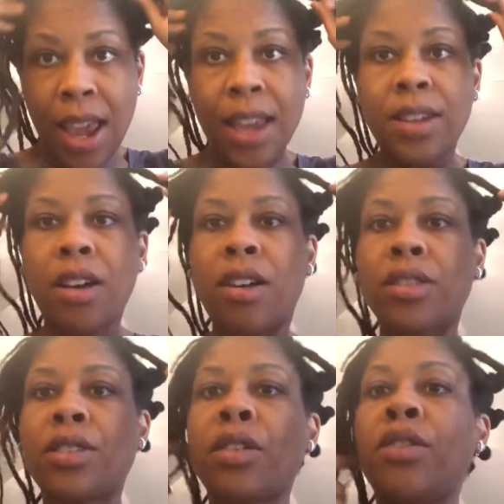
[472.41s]
and
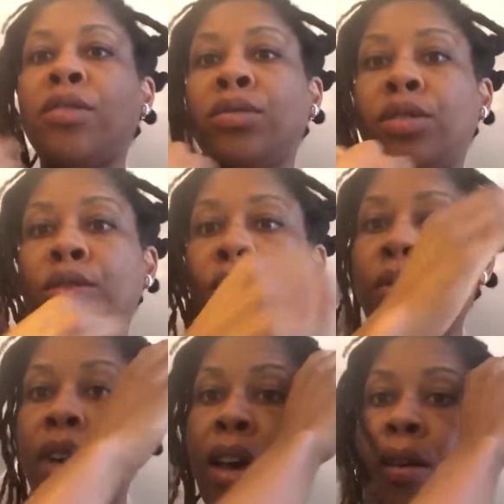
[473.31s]
also
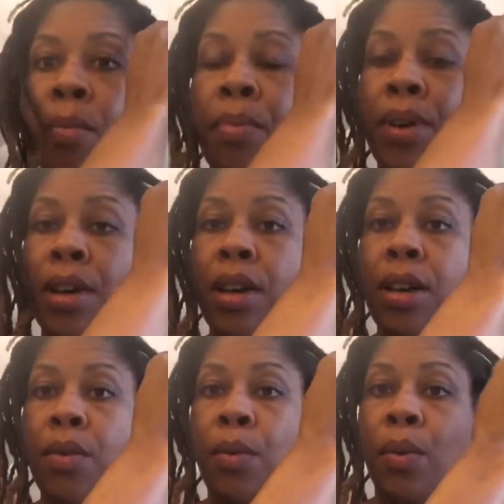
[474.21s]
to help
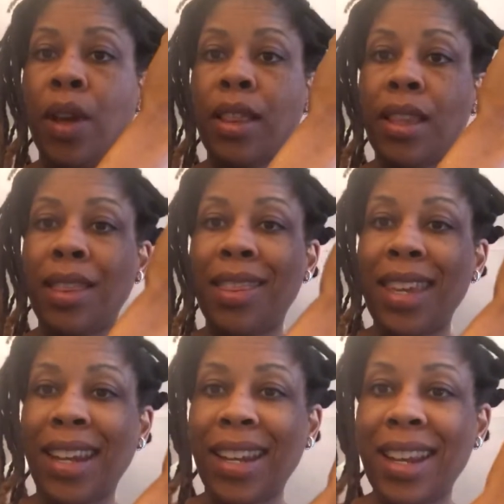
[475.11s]
with the
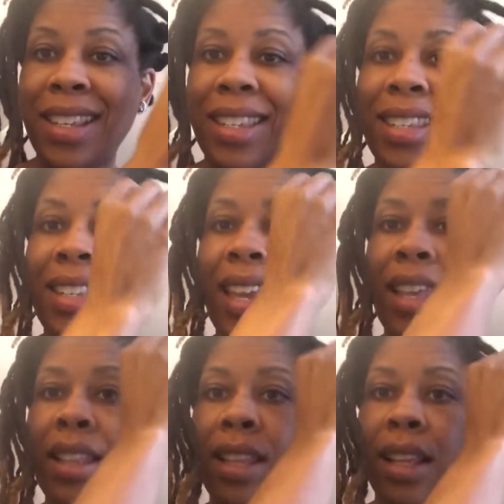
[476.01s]
thickness
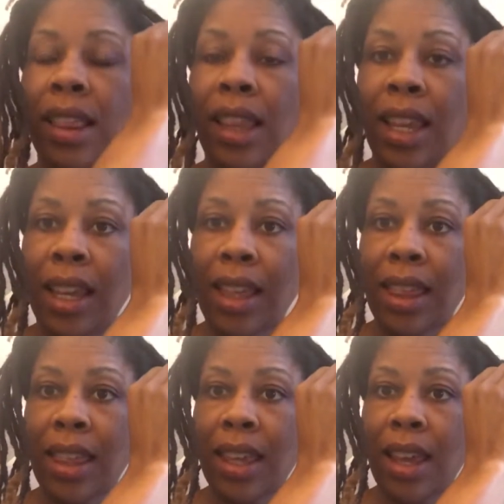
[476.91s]
and the
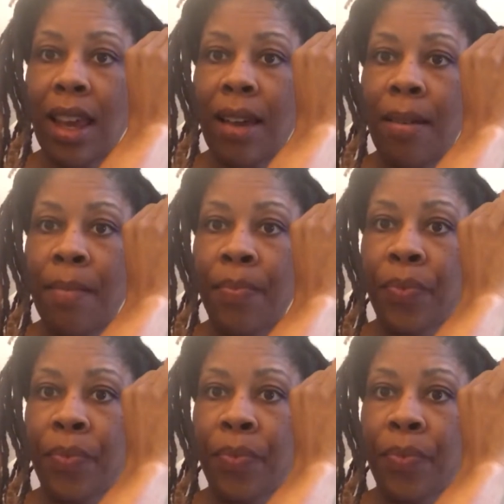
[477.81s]
length of